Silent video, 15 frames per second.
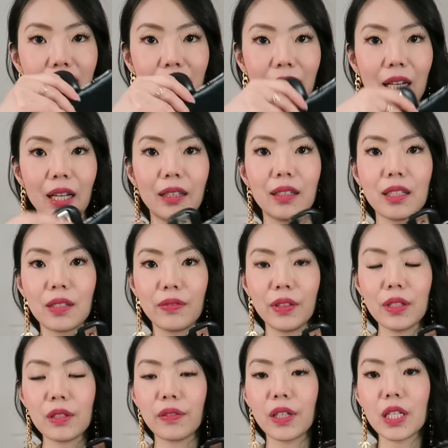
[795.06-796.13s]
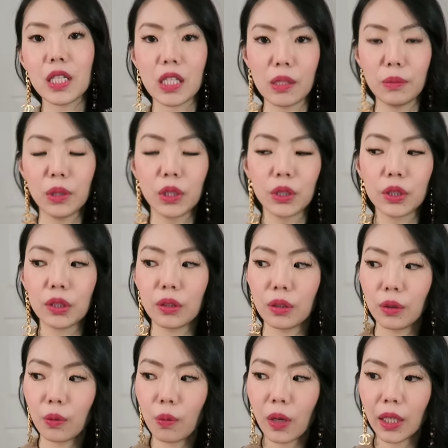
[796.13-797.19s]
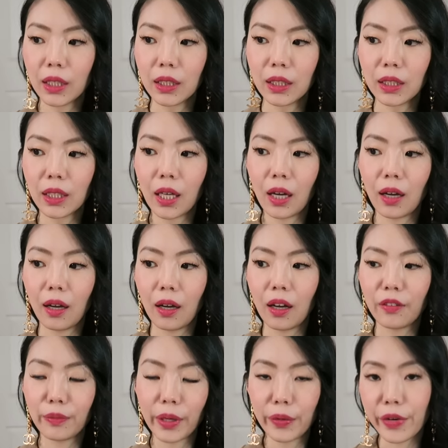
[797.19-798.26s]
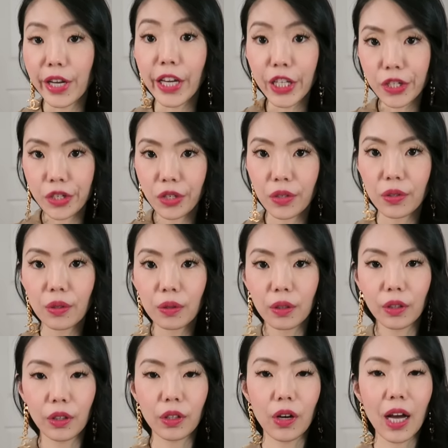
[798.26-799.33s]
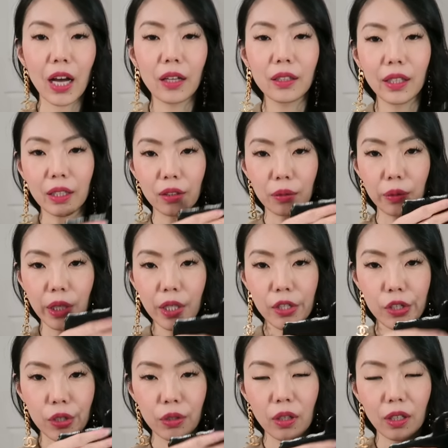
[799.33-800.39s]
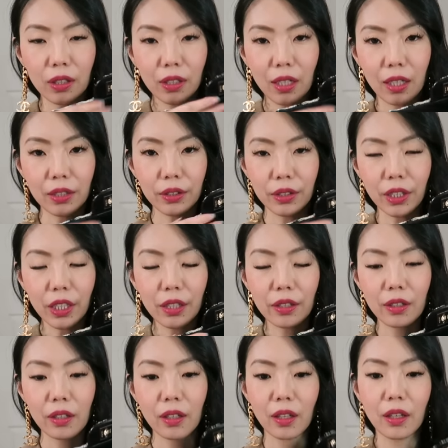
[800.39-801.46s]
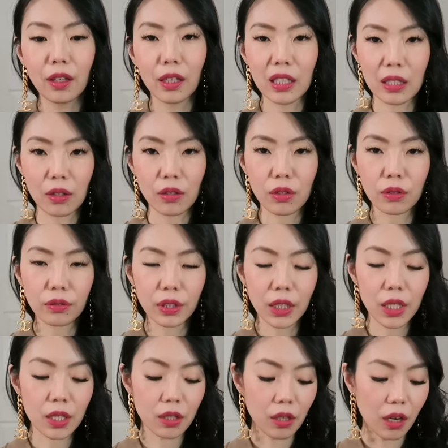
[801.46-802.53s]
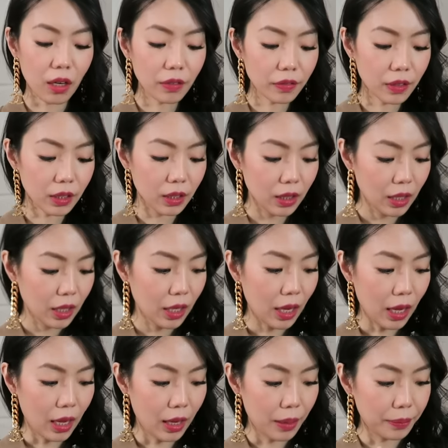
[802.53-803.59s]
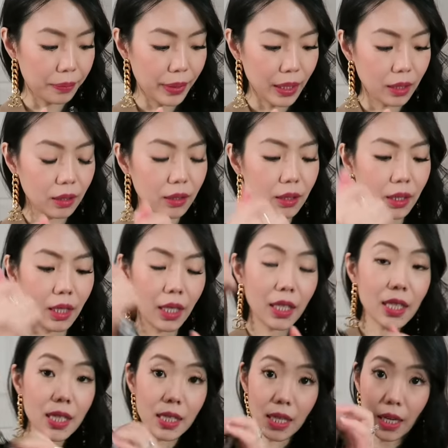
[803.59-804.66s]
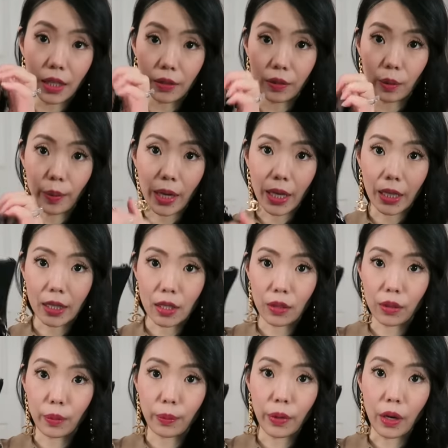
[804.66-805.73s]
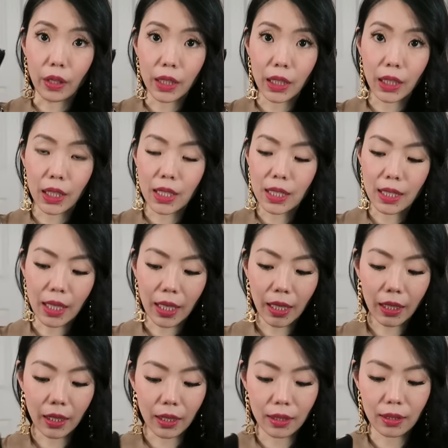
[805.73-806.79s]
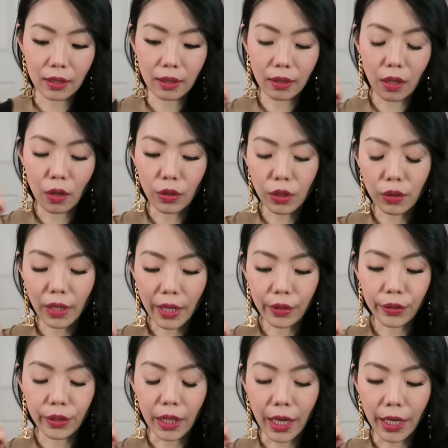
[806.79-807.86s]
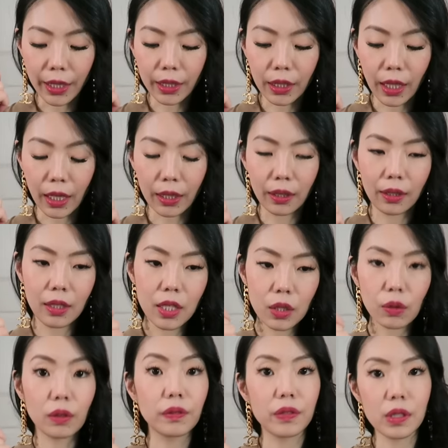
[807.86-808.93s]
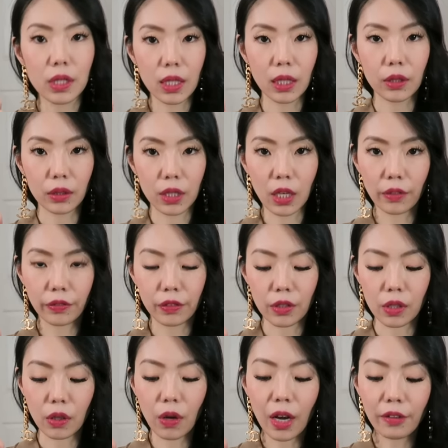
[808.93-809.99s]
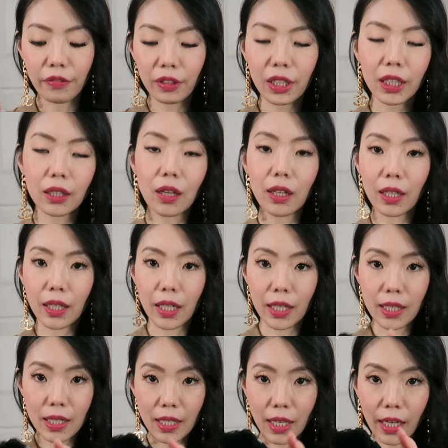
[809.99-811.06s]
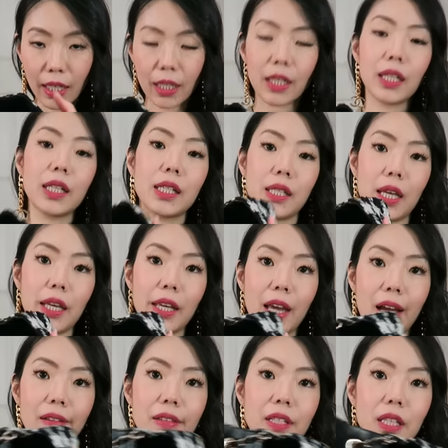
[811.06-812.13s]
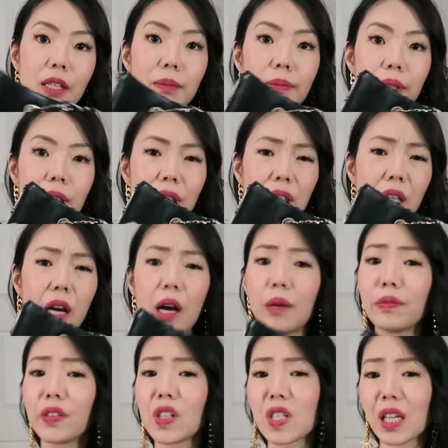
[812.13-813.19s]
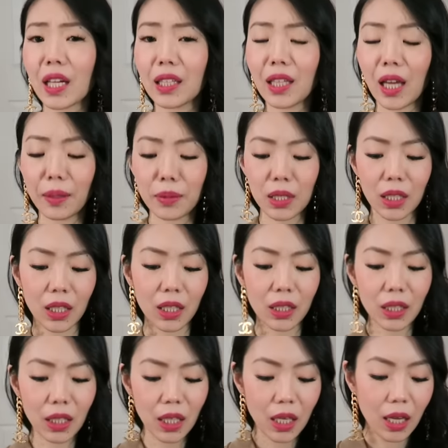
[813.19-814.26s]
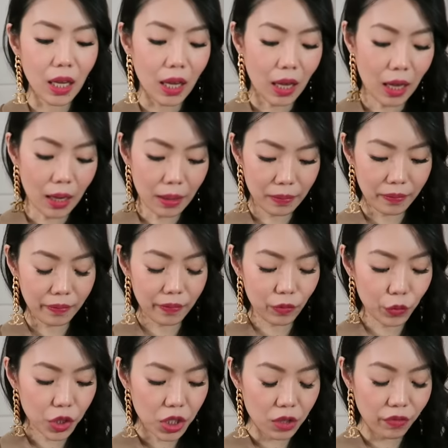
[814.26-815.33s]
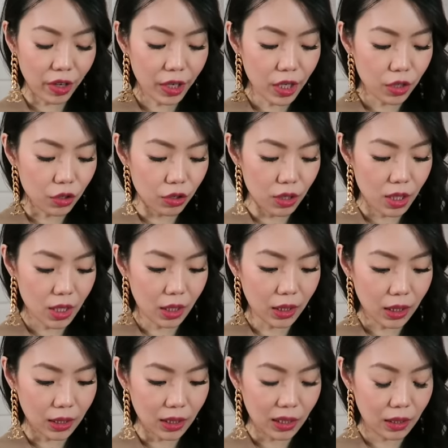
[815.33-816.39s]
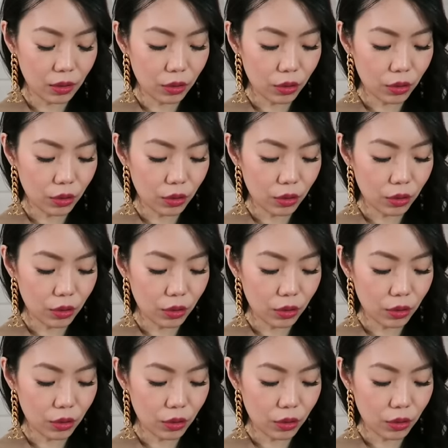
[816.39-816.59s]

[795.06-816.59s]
yeah, this feels very similar to the one uh, of my reissue. You know how like the reissue on the underneath, it's also really soft. Uh, but the inside of the bag, so the body inside is also leather lined and this one feels a little tougher so I feel like the inside is a calf skin but the top feels like lambskin um, which is very interesting that they